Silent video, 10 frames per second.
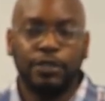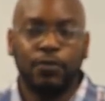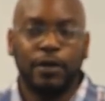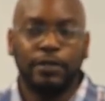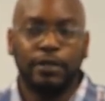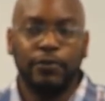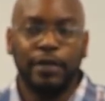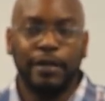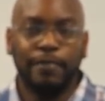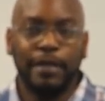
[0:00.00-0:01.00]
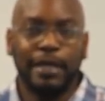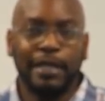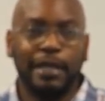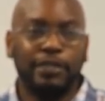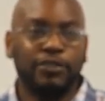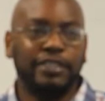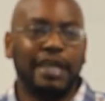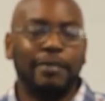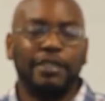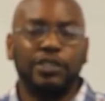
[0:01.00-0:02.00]
you want to really be clear to
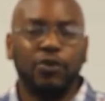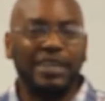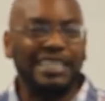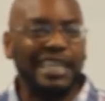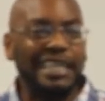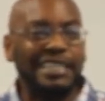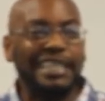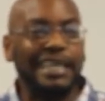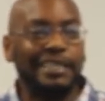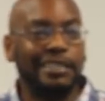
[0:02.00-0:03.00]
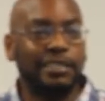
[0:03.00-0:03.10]
establish your intent.